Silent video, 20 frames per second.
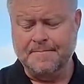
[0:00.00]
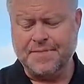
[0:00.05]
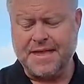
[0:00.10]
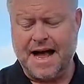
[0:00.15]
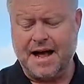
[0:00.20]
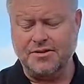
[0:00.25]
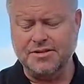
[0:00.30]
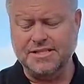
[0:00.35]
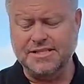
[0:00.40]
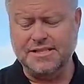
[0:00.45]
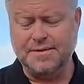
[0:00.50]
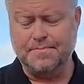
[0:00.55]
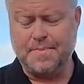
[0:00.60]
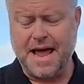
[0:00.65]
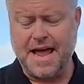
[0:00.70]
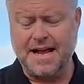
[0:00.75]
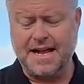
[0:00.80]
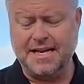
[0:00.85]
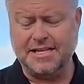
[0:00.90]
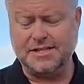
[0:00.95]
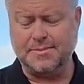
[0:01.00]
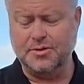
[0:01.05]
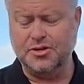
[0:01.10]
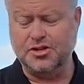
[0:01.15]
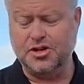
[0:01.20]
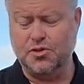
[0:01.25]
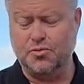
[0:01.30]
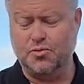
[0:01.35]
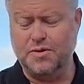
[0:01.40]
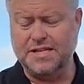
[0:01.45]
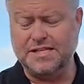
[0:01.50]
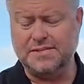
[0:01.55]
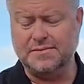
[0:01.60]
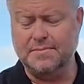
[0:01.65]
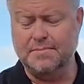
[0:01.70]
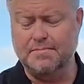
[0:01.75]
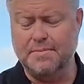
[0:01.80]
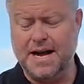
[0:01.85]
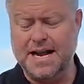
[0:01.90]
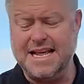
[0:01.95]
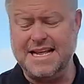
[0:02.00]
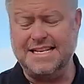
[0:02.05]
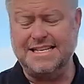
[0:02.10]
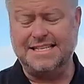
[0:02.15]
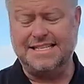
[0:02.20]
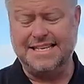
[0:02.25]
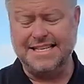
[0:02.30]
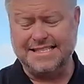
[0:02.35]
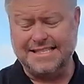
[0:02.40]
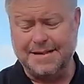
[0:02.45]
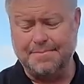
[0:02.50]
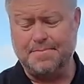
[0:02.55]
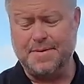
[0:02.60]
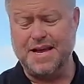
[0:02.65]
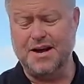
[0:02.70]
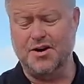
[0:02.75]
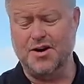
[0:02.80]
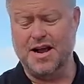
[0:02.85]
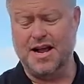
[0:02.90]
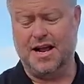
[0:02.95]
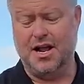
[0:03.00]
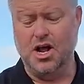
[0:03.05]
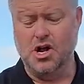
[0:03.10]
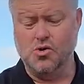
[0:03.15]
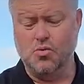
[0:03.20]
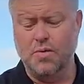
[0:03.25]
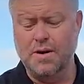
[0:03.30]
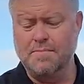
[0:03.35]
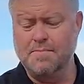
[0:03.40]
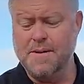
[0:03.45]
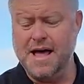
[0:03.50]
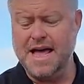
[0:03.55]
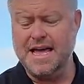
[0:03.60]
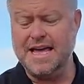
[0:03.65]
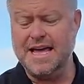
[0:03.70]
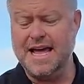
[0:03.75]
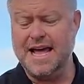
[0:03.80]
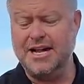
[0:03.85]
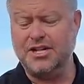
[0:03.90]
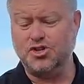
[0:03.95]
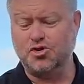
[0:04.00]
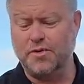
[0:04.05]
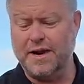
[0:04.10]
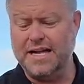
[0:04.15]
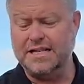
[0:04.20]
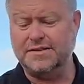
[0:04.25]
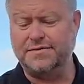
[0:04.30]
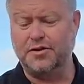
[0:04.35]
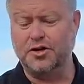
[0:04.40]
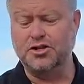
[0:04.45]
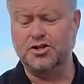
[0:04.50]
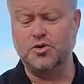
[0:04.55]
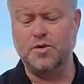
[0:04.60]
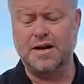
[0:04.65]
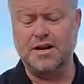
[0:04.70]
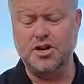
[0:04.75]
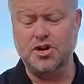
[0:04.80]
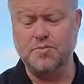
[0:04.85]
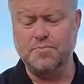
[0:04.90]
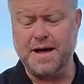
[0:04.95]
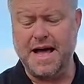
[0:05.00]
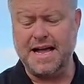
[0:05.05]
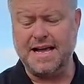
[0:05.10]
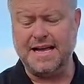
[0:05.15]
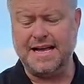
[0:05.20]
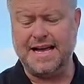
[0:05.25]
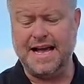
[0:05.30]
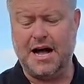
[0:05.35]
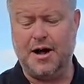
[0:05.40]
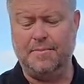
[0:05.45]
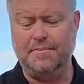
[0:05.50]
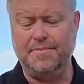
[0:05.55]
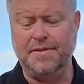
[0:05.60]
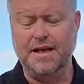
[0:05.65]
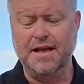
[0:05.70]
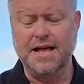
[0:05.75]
Thousands of bank customers could risk money disappearing when making a transfer to a new bank account.